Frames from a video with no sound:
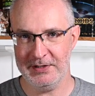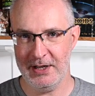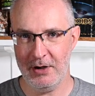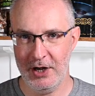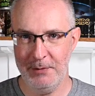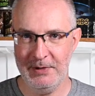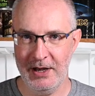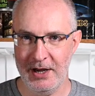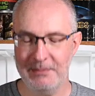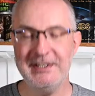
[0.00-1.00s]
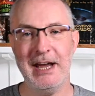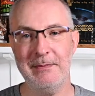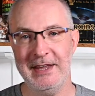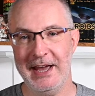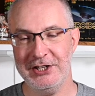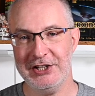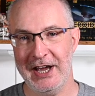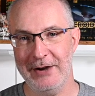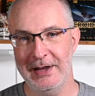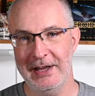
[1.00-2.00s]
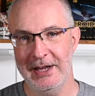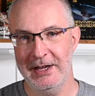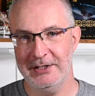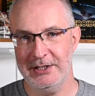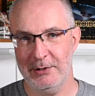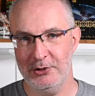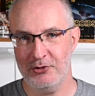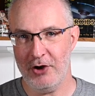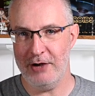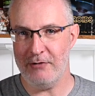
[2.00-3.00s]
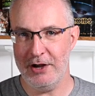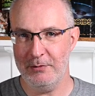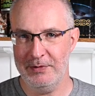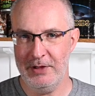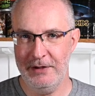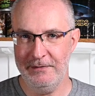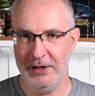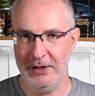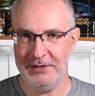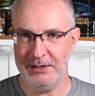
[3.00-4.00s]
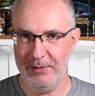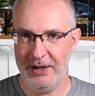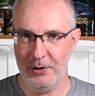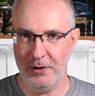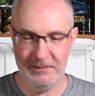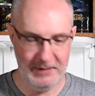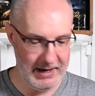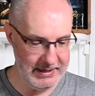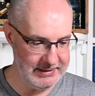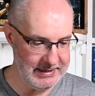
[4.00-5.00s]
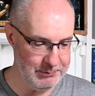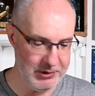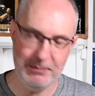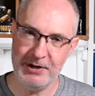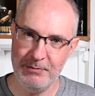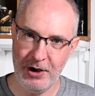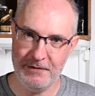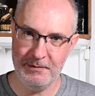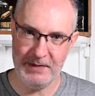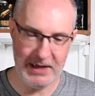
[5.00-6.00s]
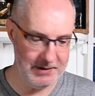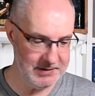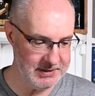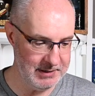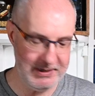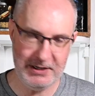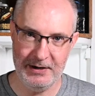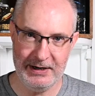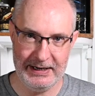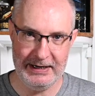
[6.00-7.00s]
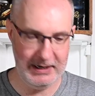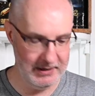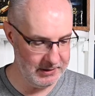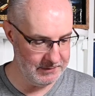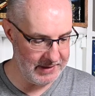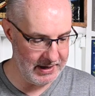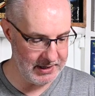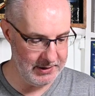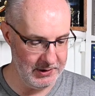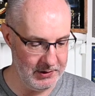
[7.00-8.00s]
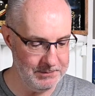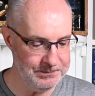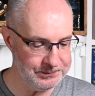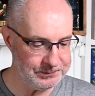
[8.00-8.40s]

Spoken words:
So I'll open it up, tap the ash out, do a dry run with no fuse to burn off any debris, but apart from that there's going to be no cleaning of that going on.